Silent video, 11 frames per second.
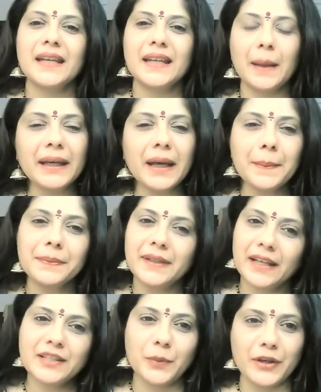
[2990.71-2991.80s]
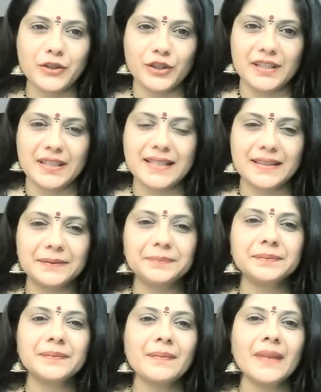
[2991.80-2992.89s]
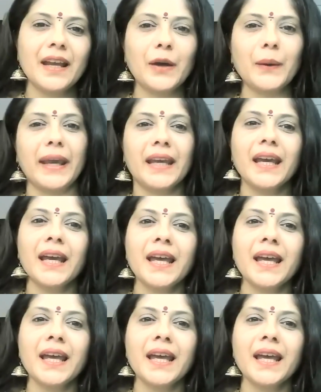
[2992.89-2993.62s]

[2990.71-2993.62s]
Coming up, the next questions. Okay,